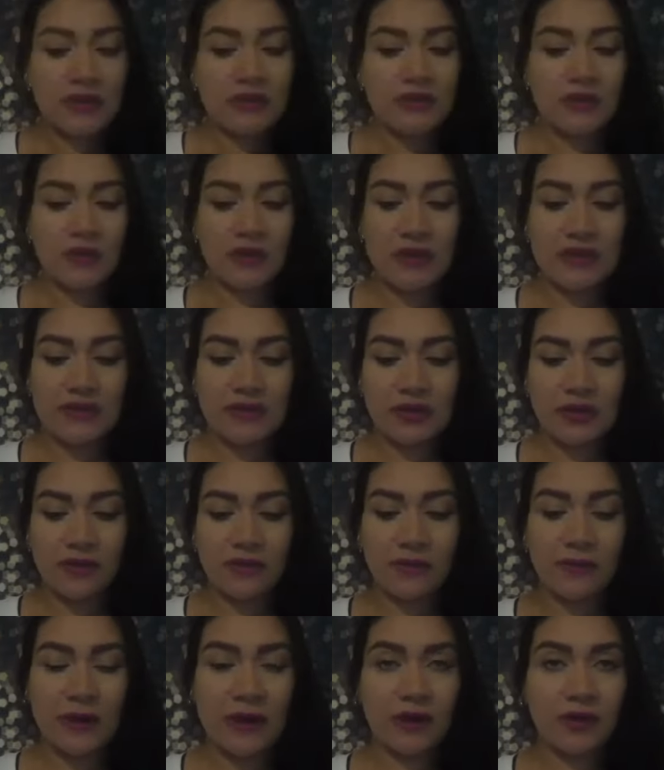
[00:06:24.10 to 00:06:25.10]
So these are
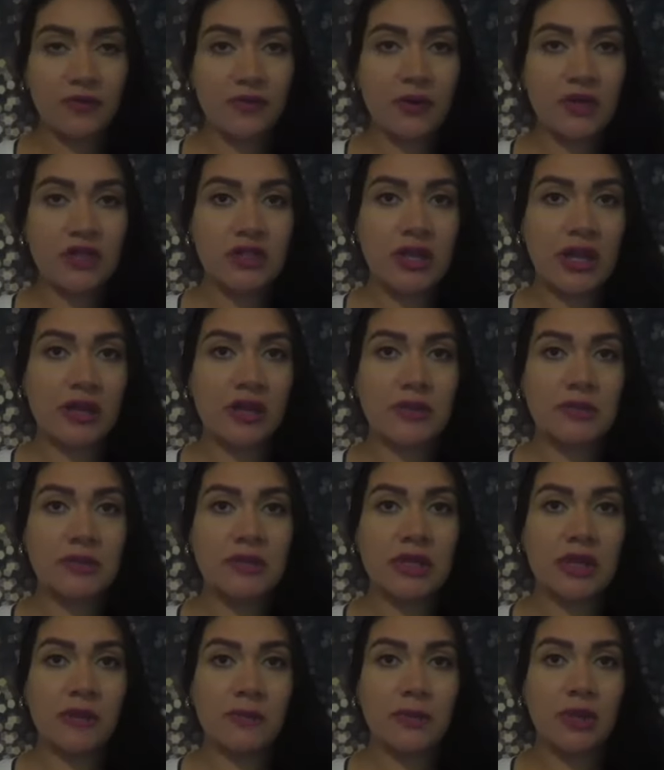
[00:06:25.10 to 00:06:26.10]
the very first items
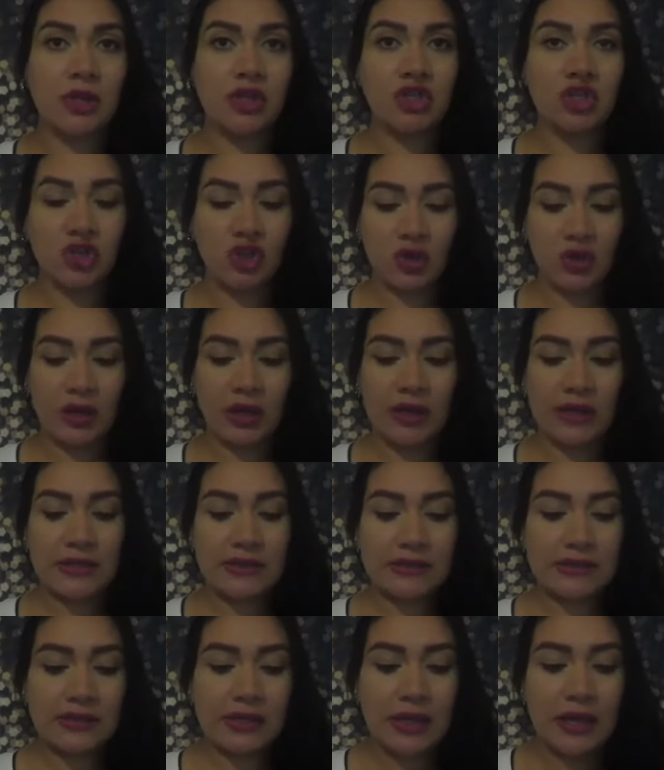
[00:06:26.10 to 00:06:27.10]
that I'm going to show you
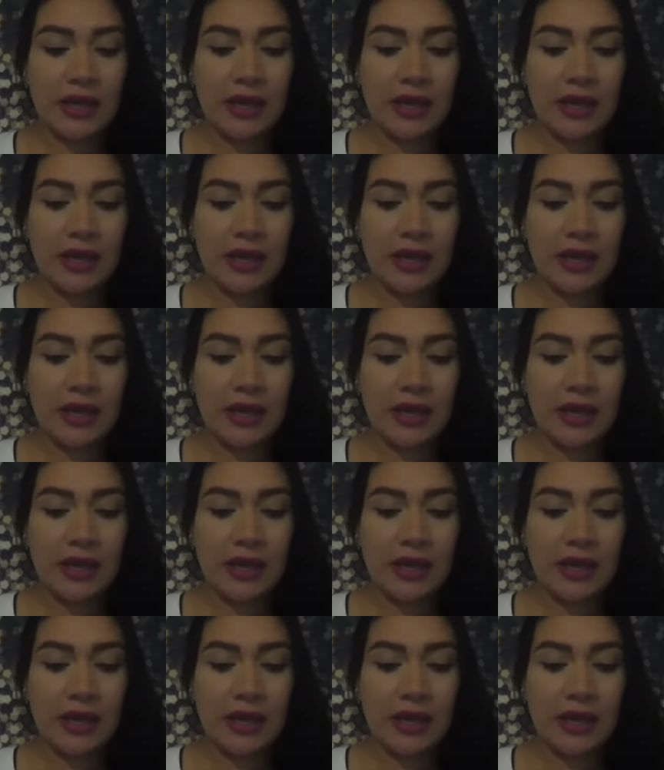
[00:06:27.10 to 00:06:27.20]
guys.